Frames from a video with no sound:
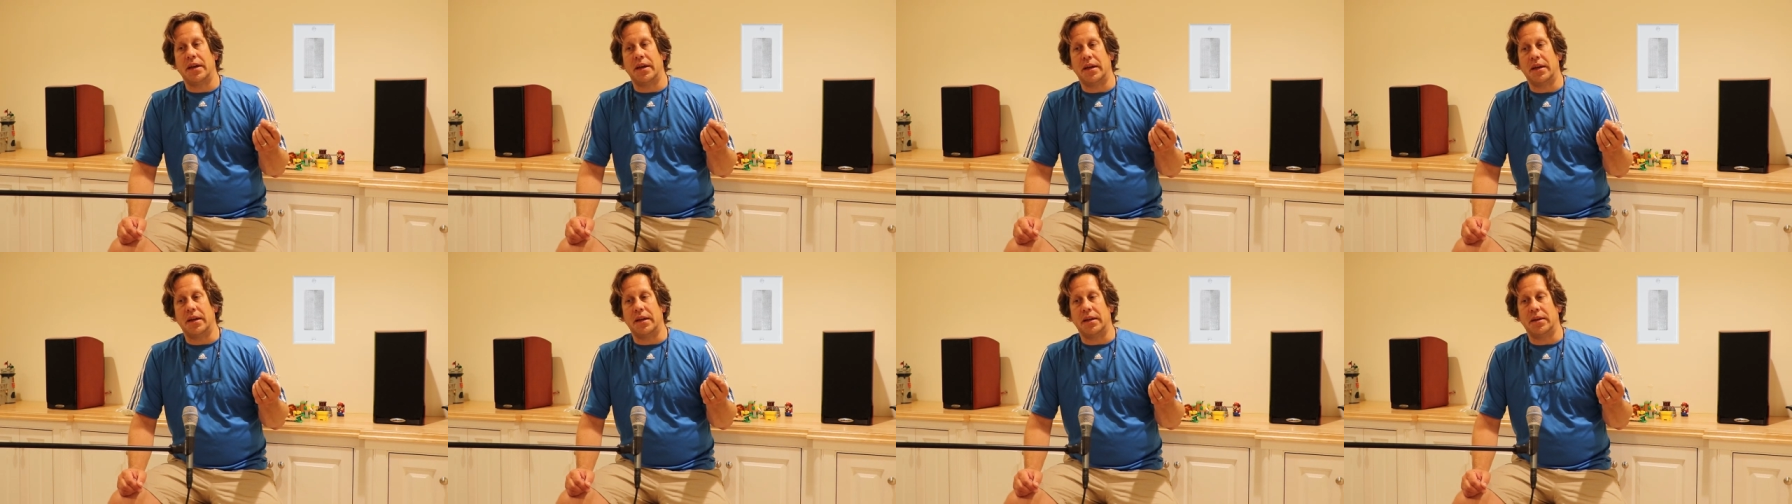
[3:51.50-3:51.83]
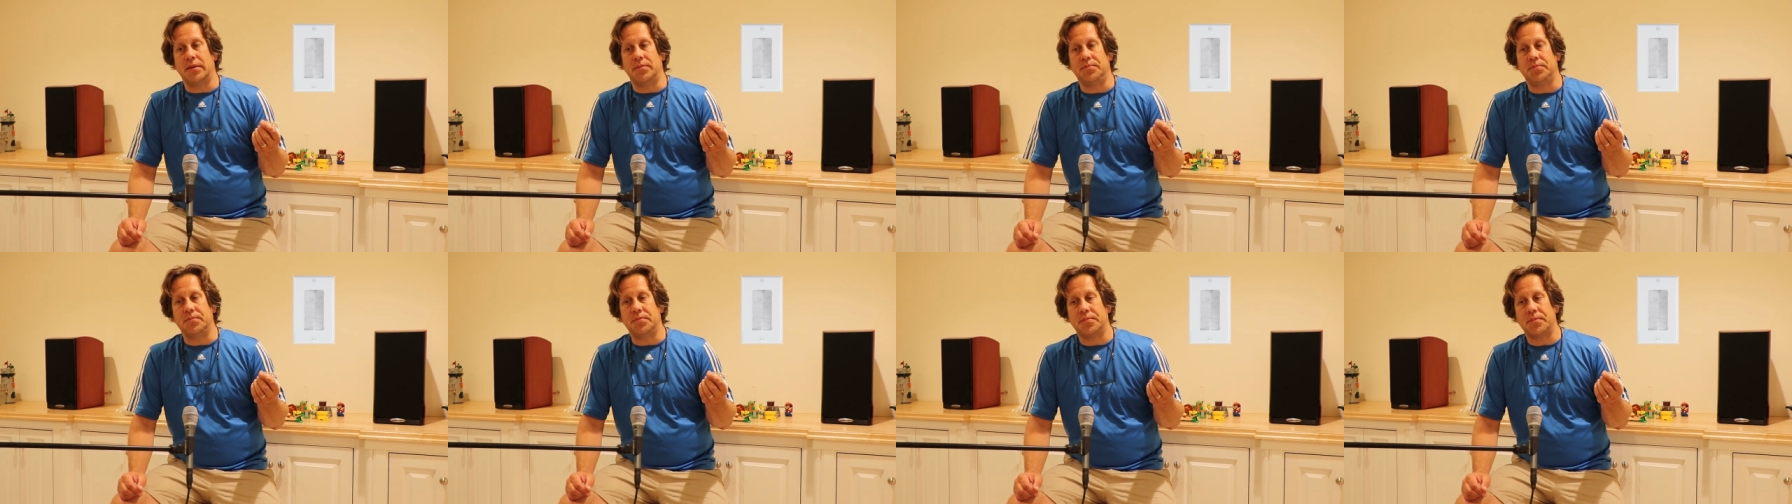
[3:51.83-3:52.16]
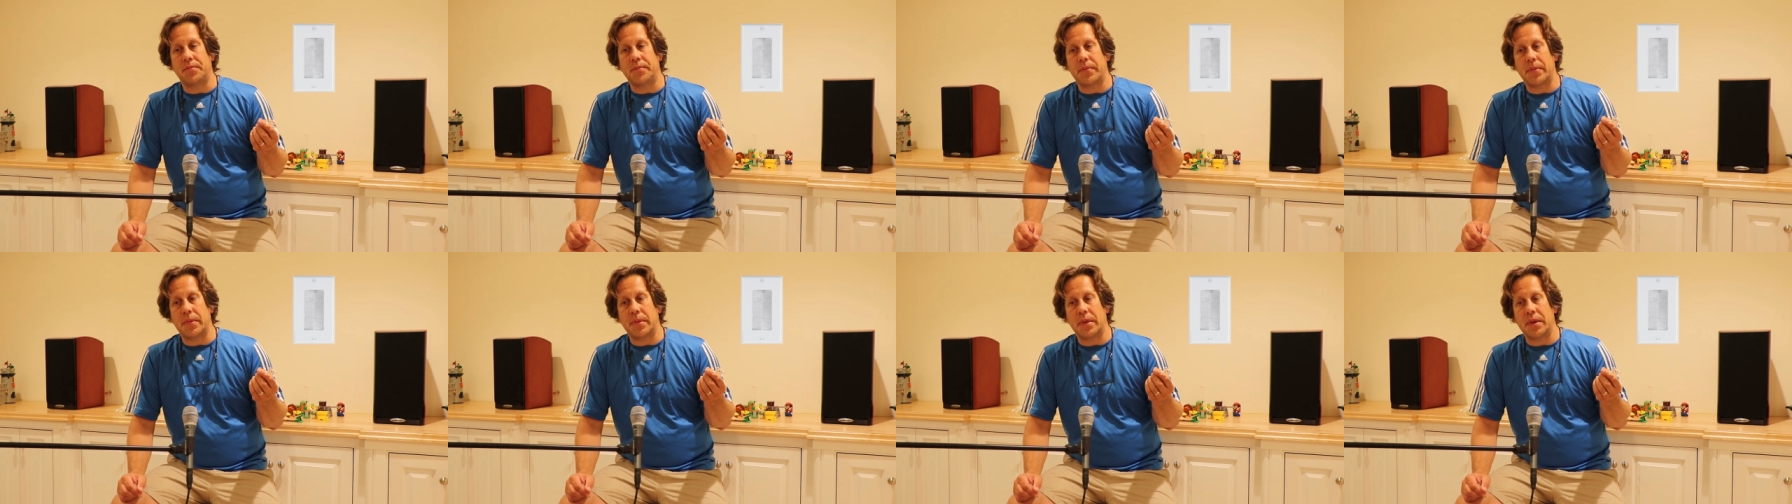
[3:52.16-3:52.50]
uh,
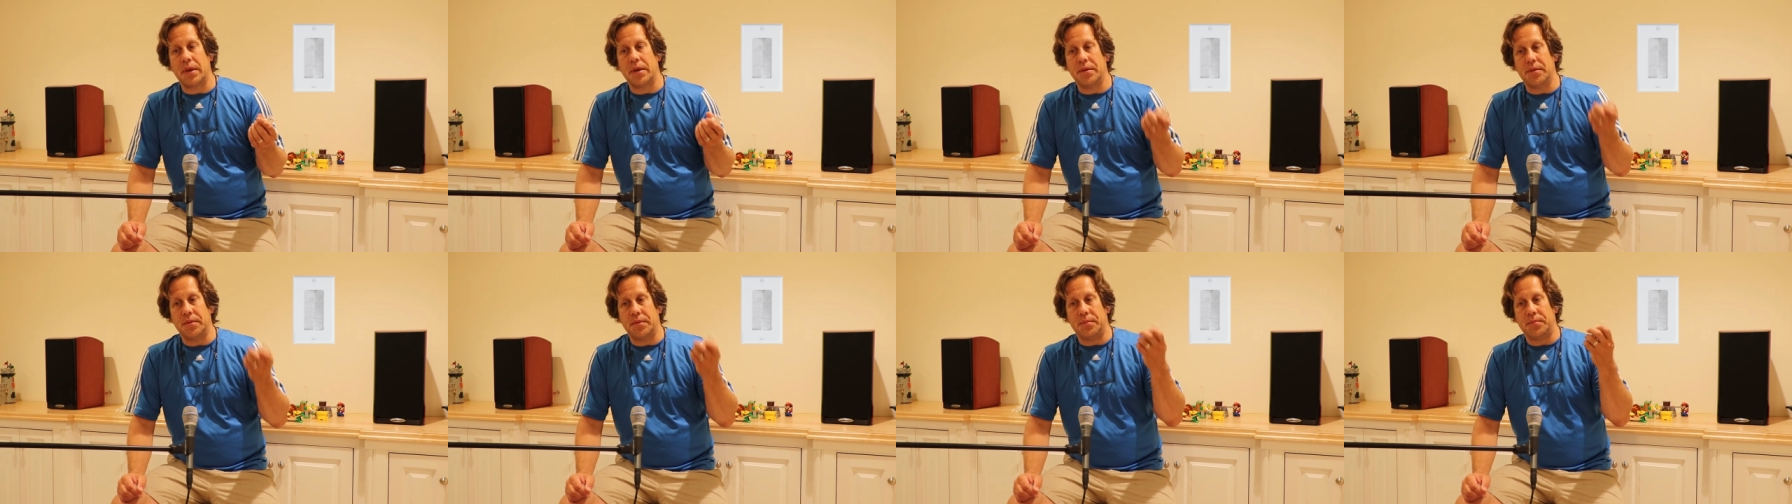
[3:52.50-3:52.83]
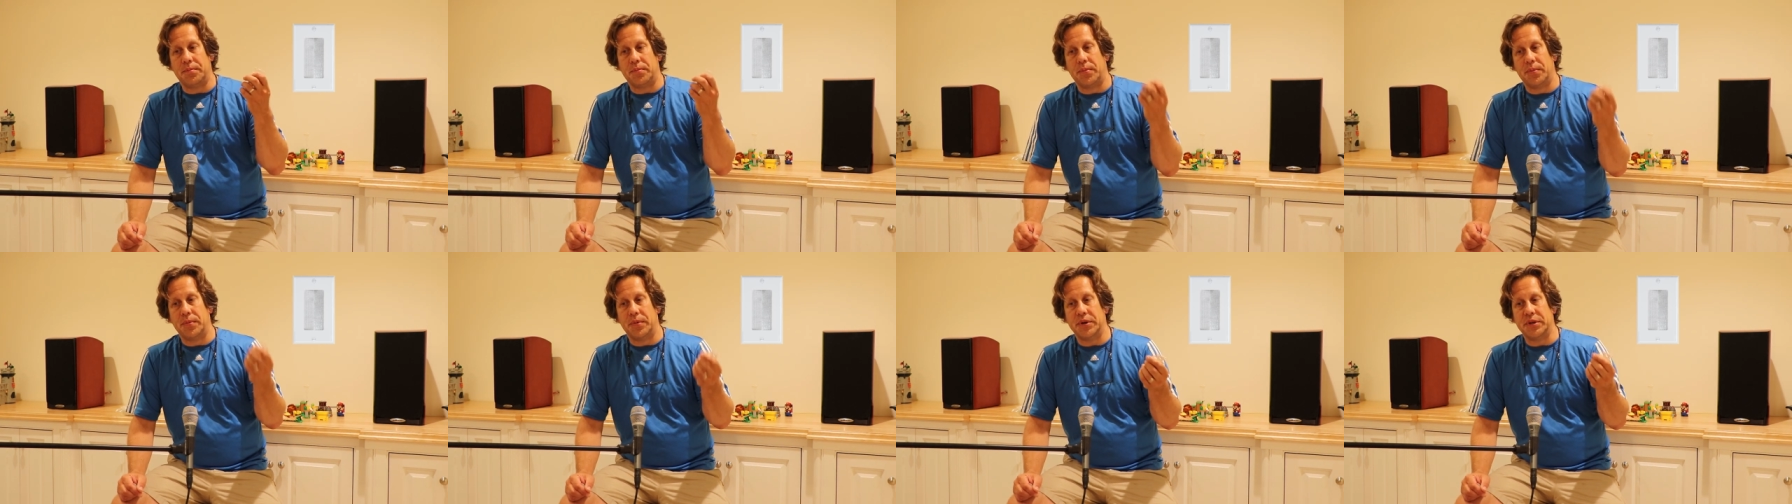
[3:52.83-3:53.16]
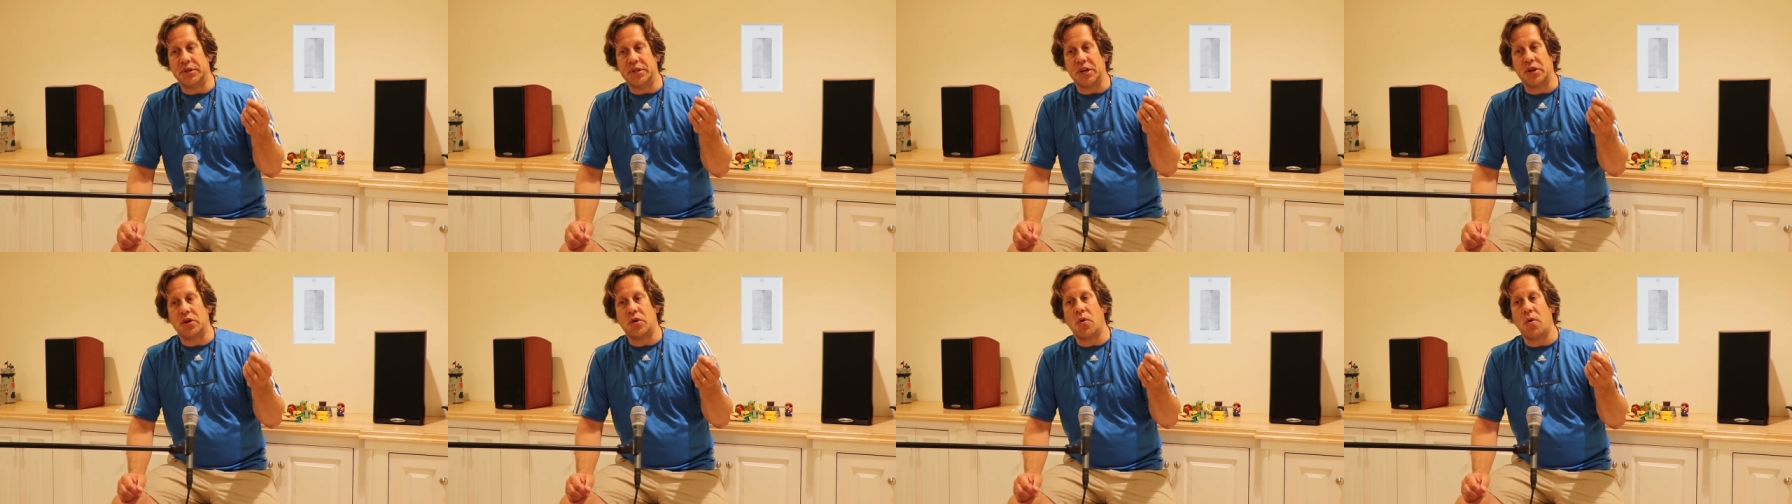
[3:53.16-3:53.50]

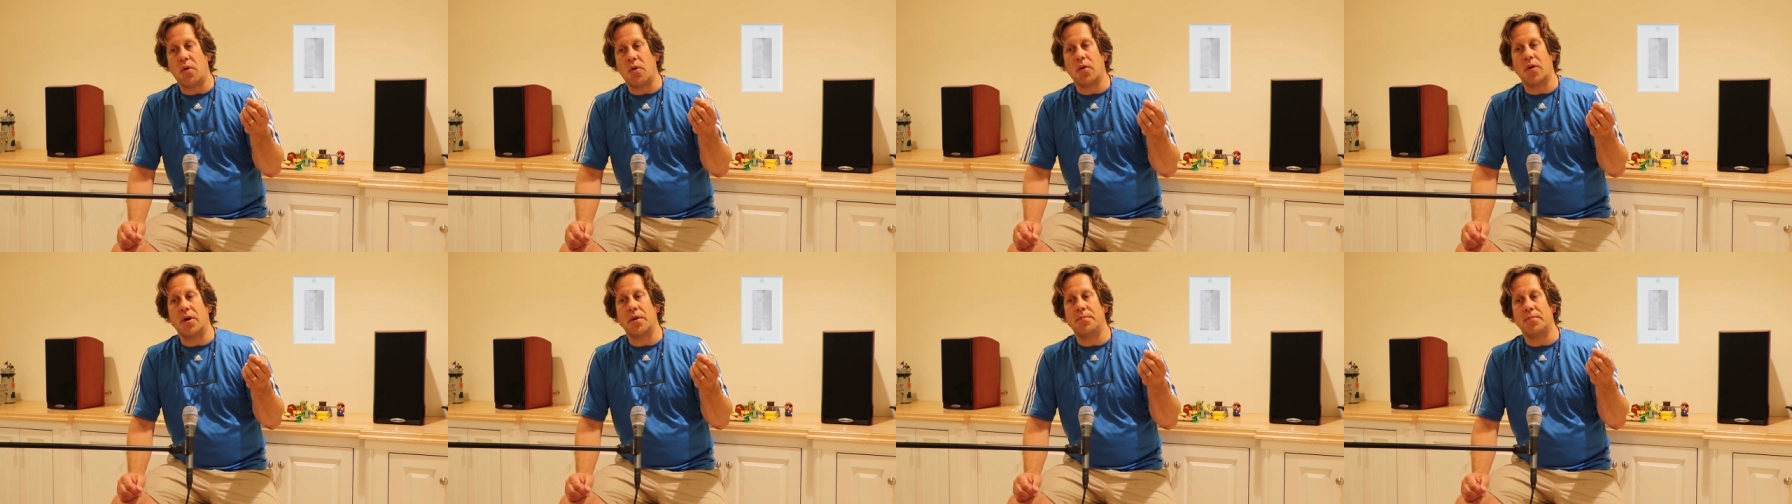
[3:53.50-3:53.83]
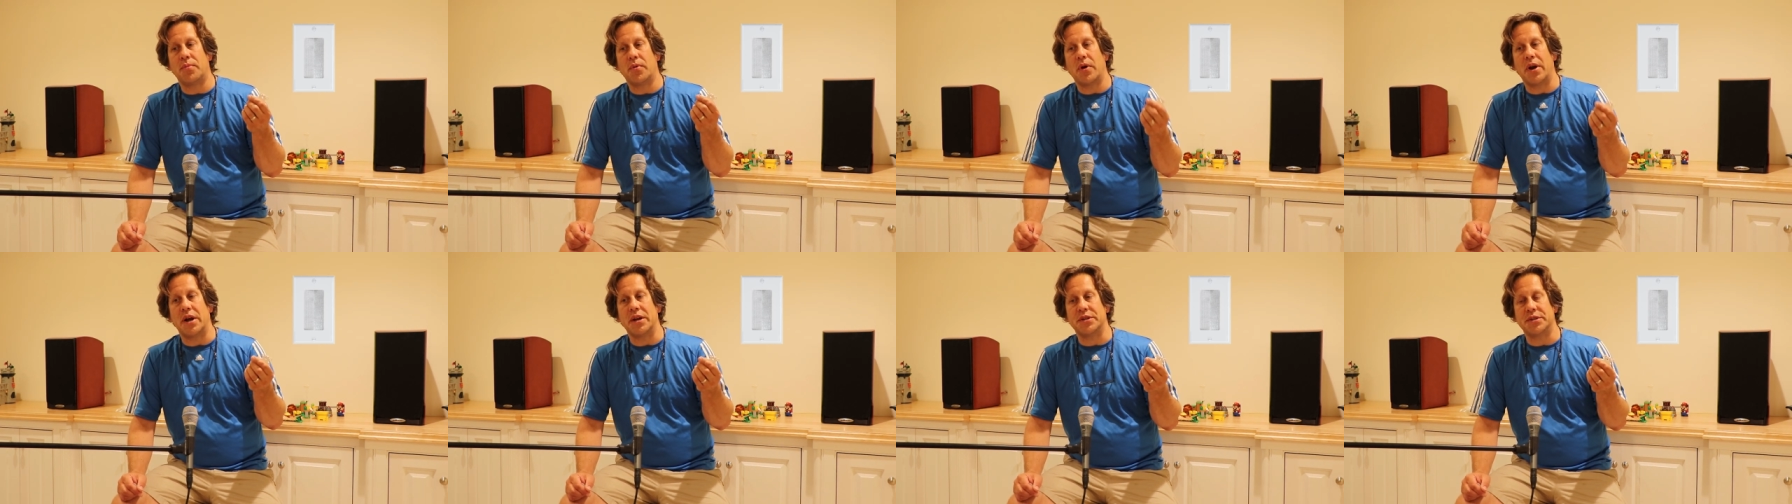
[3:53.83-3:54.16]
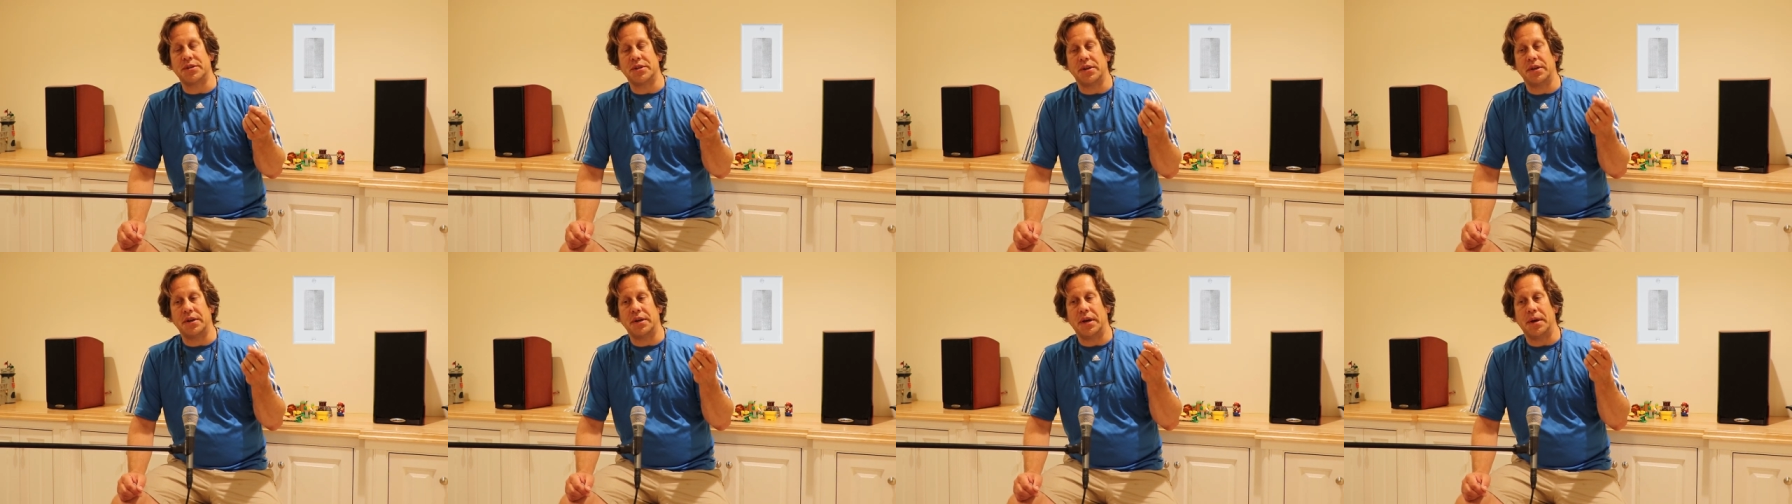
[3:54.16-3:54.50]
Decora
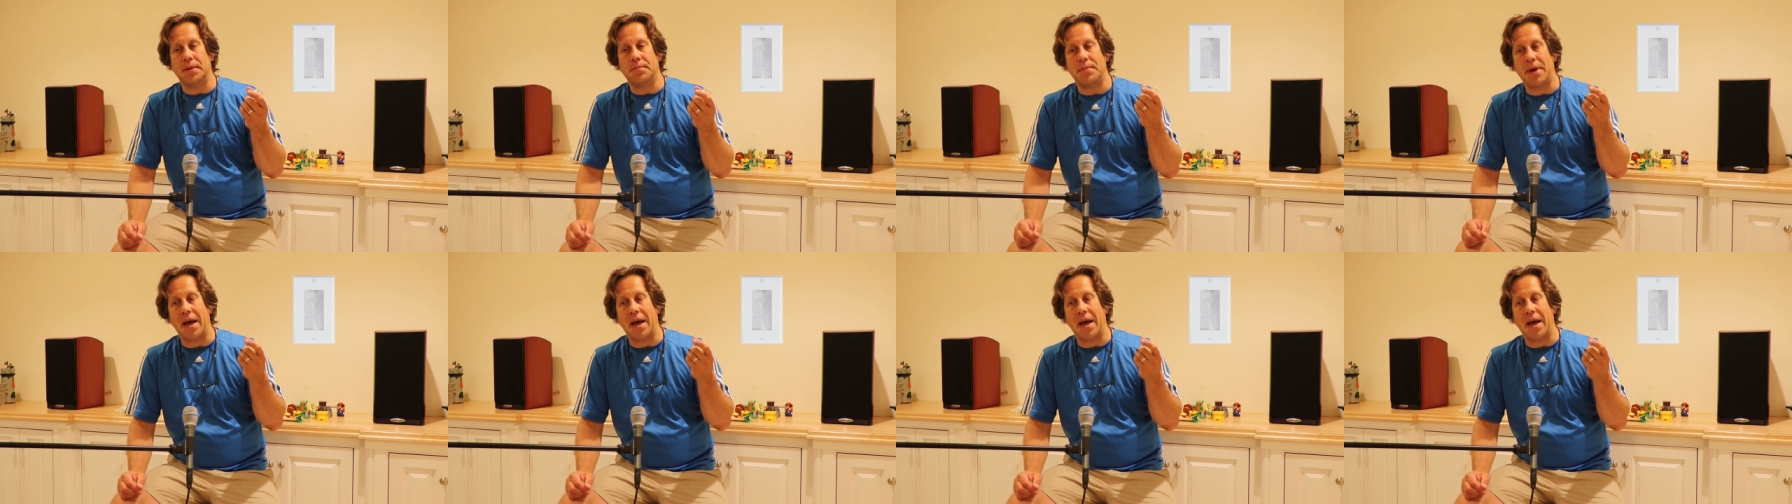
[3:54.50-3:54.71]
brush uh,